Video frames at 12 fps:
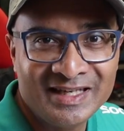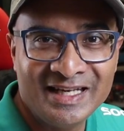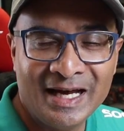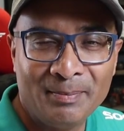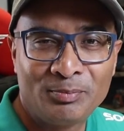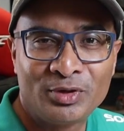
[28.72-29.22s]

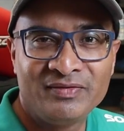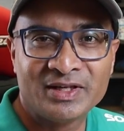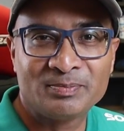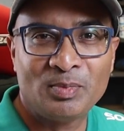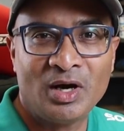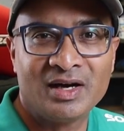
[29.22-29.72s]
the
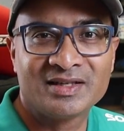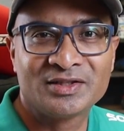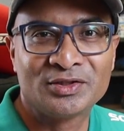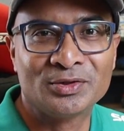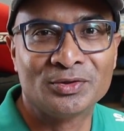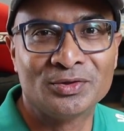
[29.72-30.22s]
previous
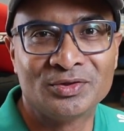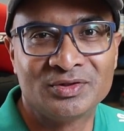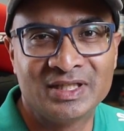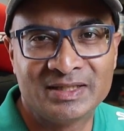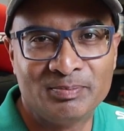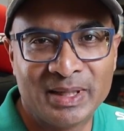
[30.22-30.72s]
parts
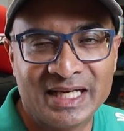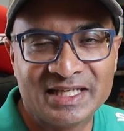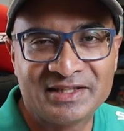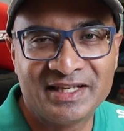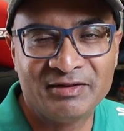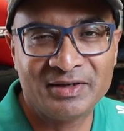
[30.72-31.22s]
to this
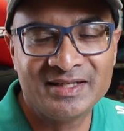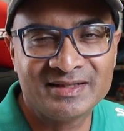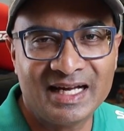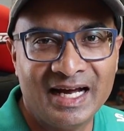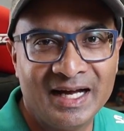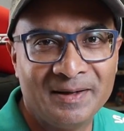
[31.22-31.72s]
beginner
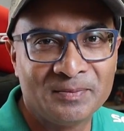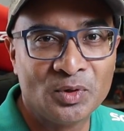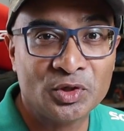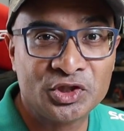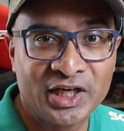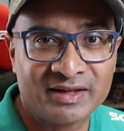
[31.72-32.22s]
series,
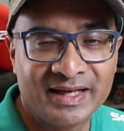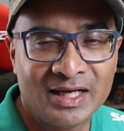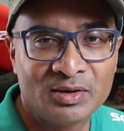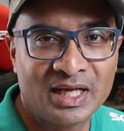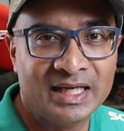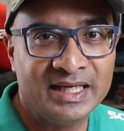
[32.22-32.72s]
go check that
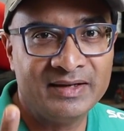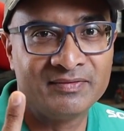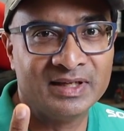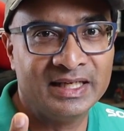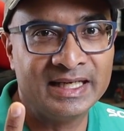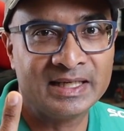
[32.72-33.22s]
out. I'll
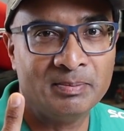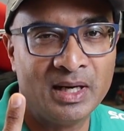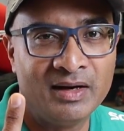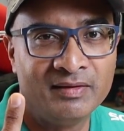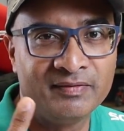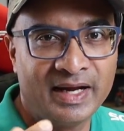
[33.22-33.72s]
leave the link
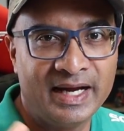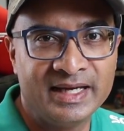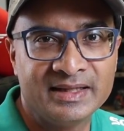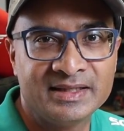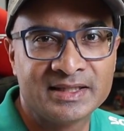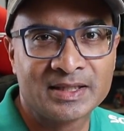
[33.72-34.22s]
above and
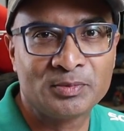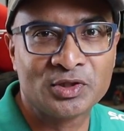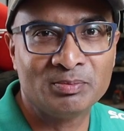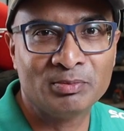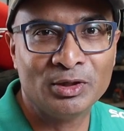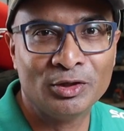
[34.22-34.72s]
in the
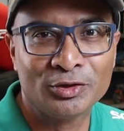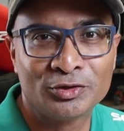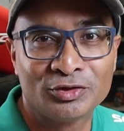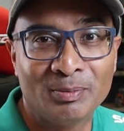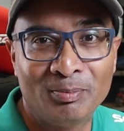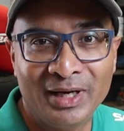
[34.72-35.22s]
description below
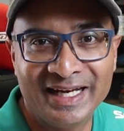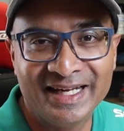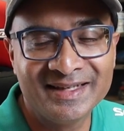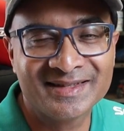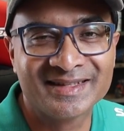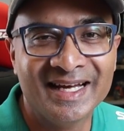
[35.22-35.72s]
to the
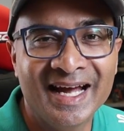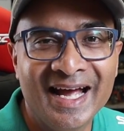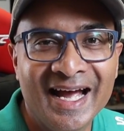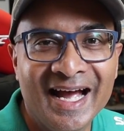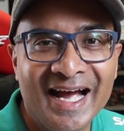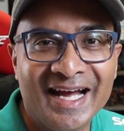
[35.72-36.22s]
playlist.
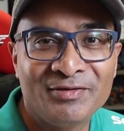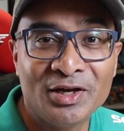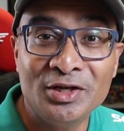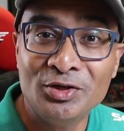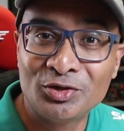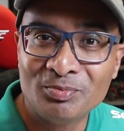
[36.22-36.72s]
If
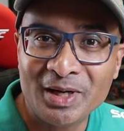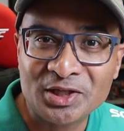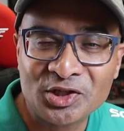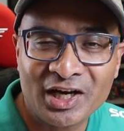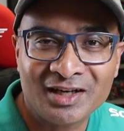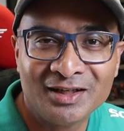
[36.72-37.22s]
you're new to my
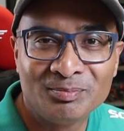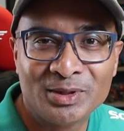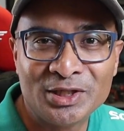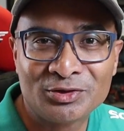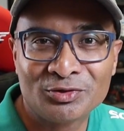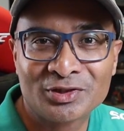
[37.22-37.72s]
channel,
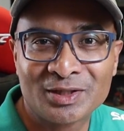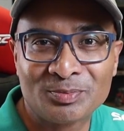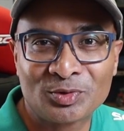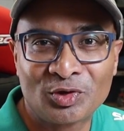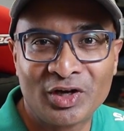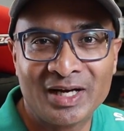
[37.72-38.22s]
please do
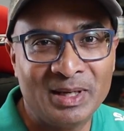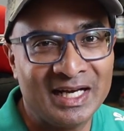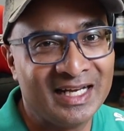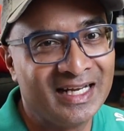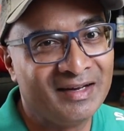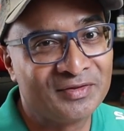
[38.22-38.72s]
subscribe. I
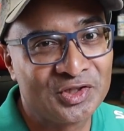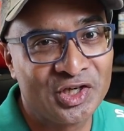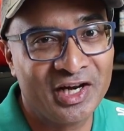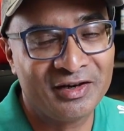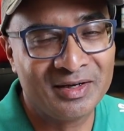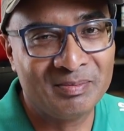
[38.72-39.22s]
love
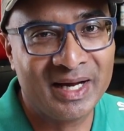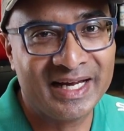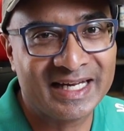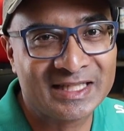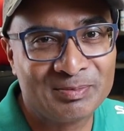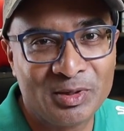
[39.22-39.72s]
sharing my
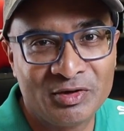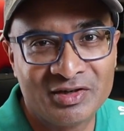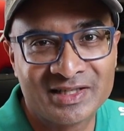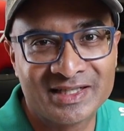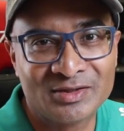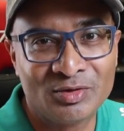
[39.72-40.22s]

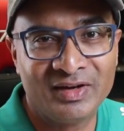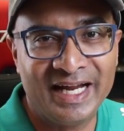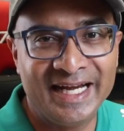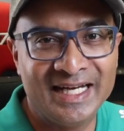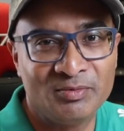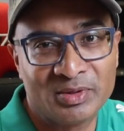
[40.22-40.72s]
experiences in
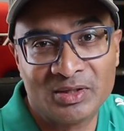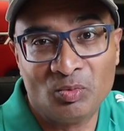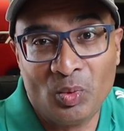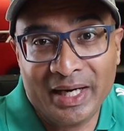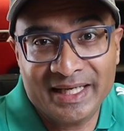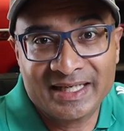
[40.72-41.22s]
overlanding with the
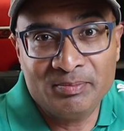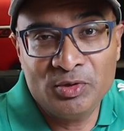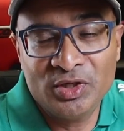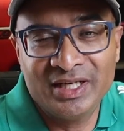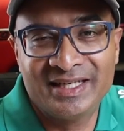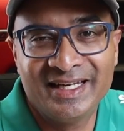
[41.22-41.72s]
wider
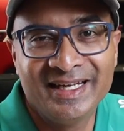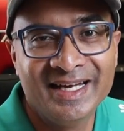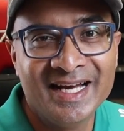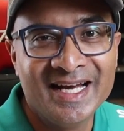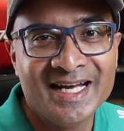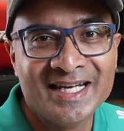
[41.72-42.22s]
community.
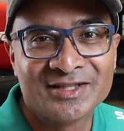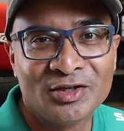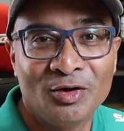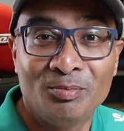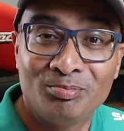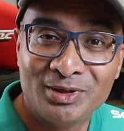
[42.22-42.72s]

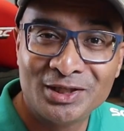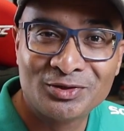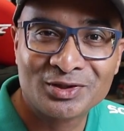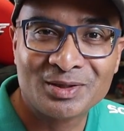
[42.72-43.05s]
So please do